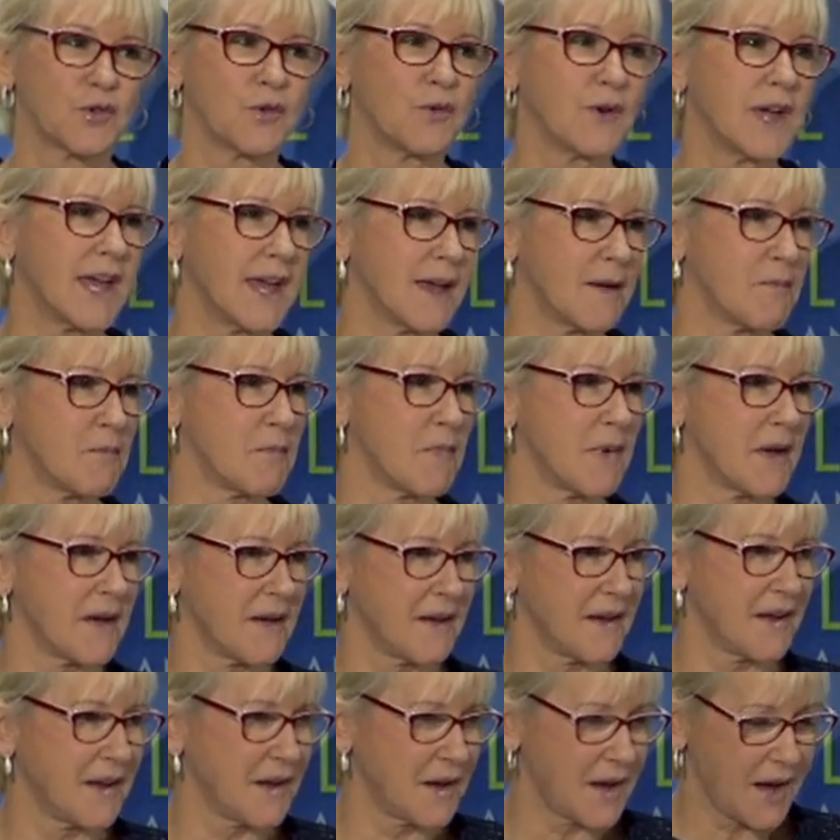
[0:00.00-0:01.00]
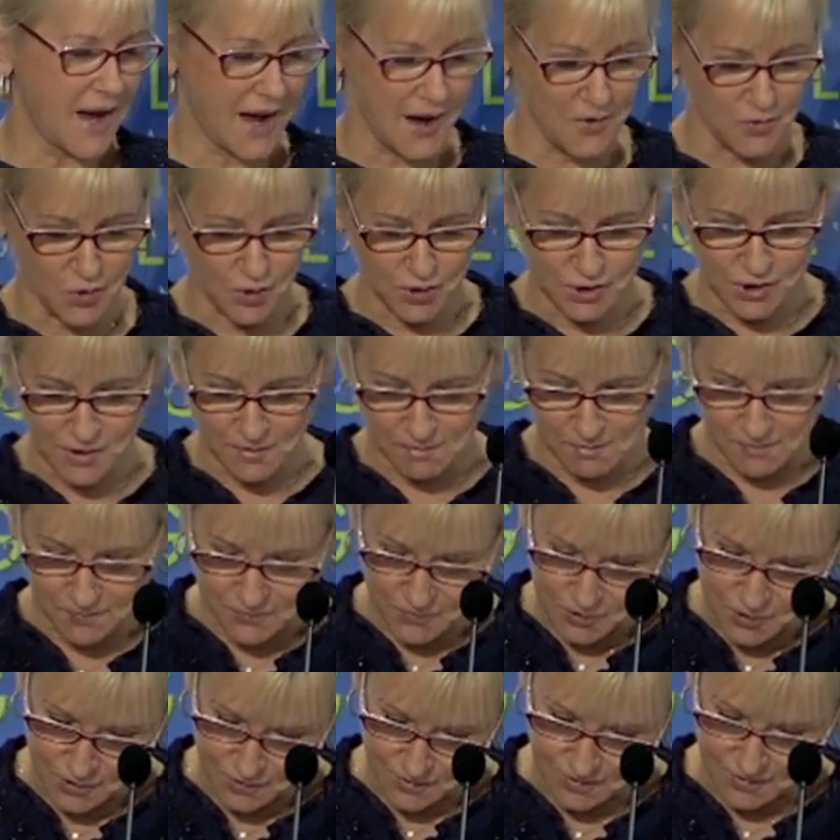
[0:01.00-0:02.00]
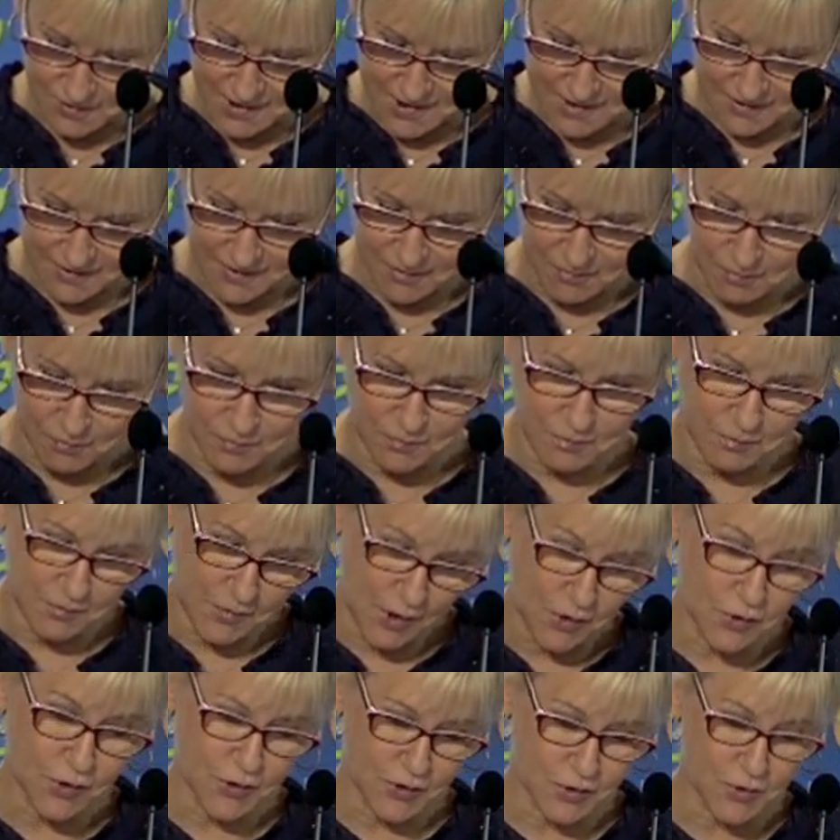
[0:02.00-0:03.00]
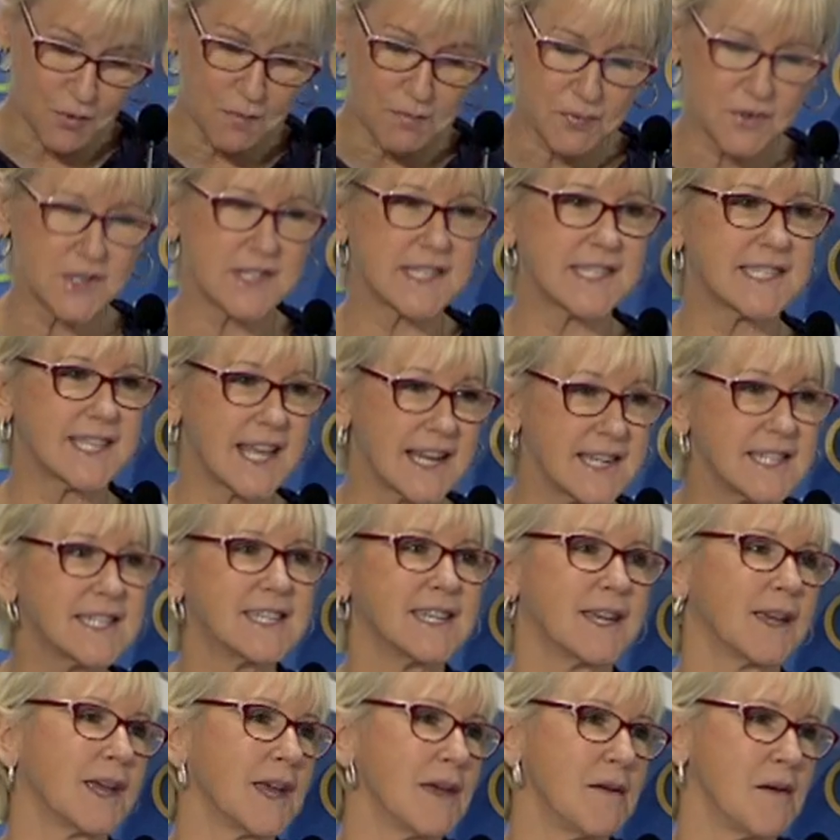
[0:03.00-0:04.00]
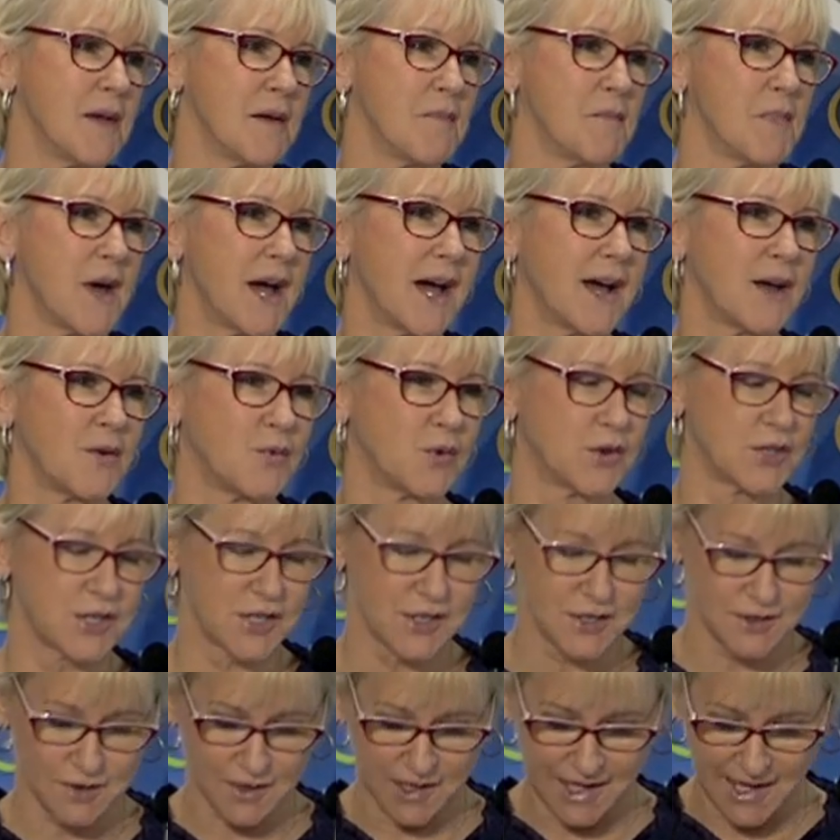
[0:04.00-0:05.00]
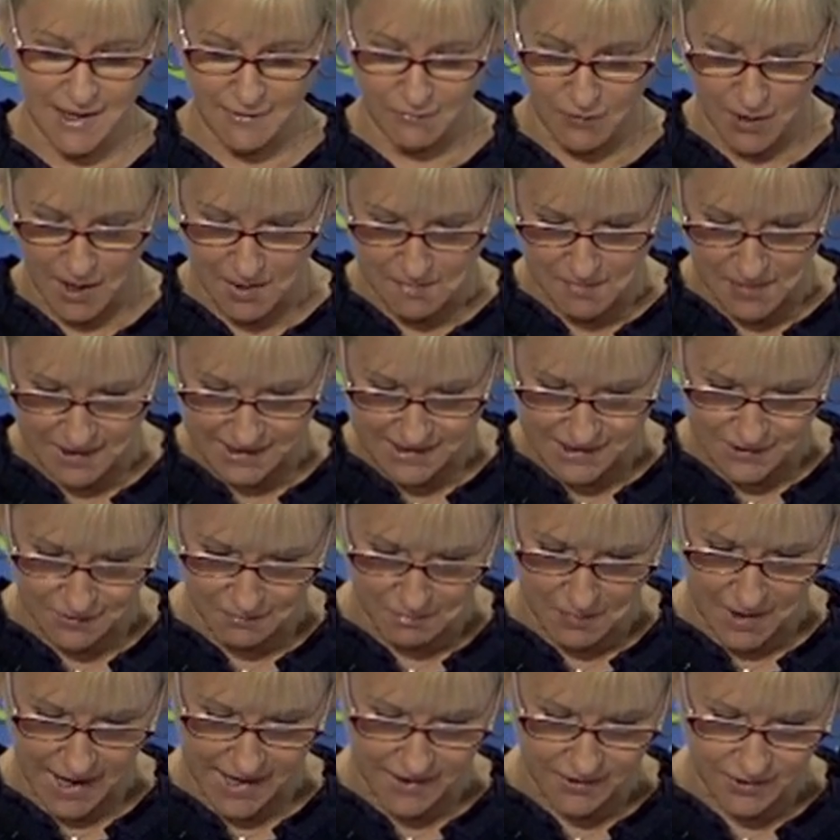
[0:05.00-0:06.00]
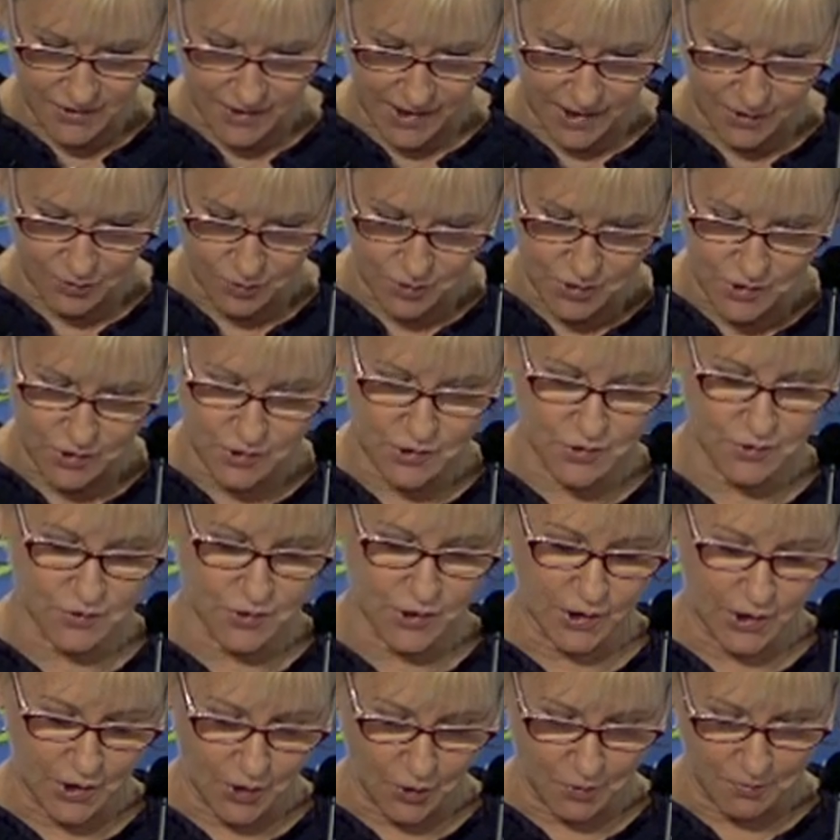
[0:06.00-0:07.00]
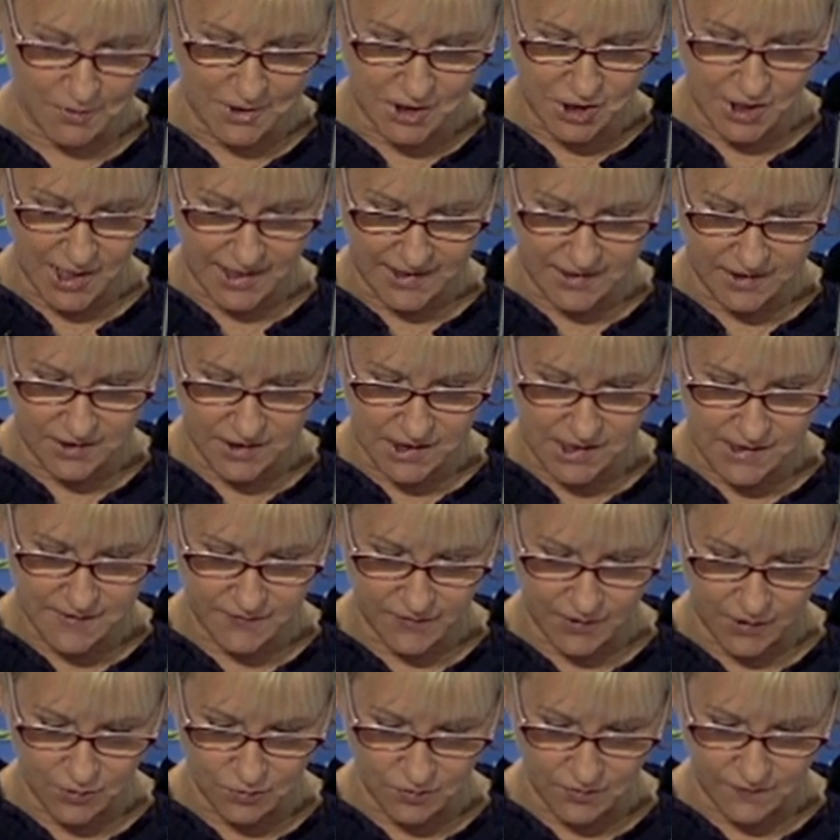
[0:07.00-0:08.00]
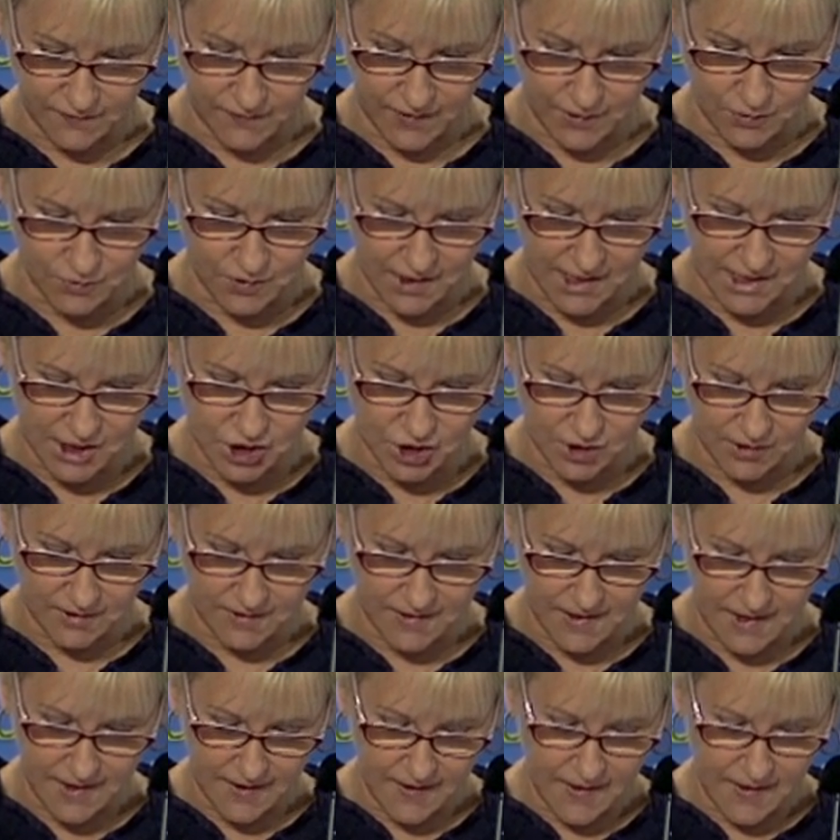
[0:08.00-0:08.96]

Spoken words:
him, I want through presenting him, I want to give a bit of background to the Global Challenges Foundation.